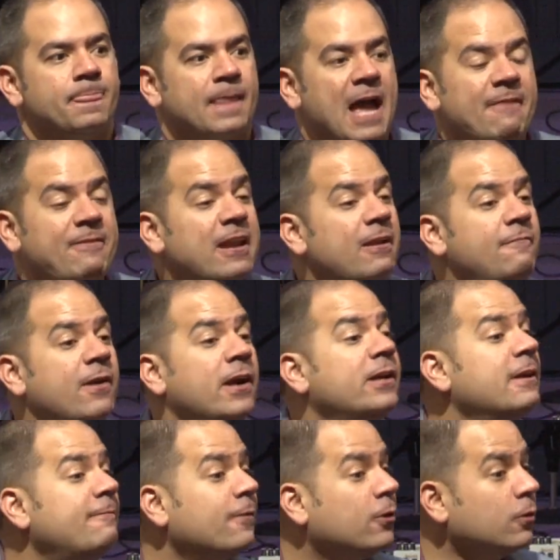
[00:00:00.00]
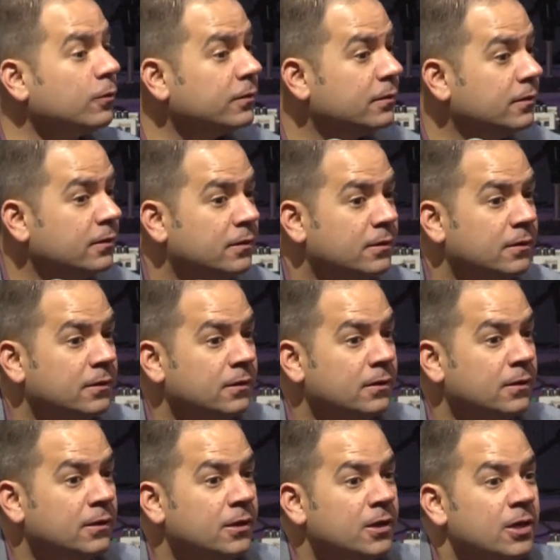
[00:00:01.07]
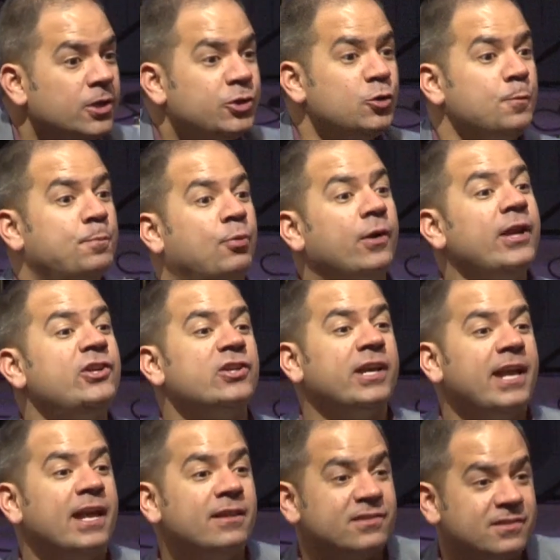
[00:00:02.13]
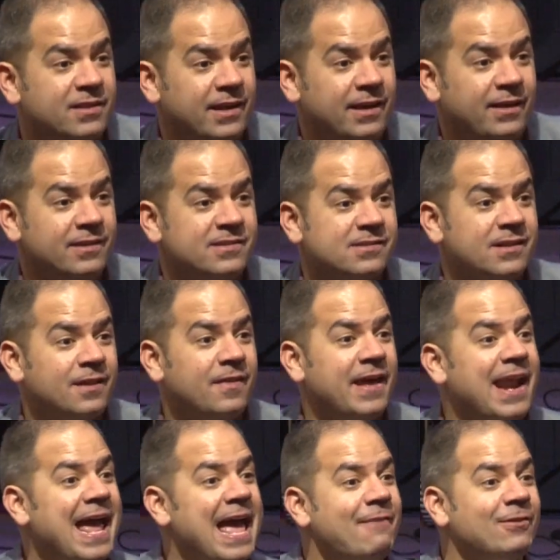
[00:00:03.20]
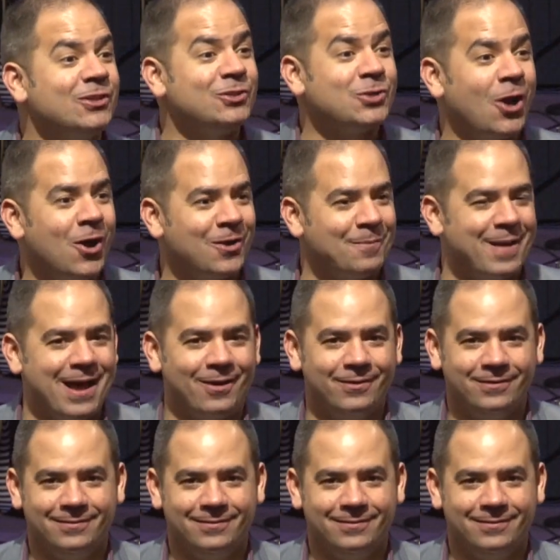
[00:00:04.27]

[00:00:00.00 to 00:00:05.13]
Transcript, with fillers: I find it very difficult to preach against things that I haven't taught about.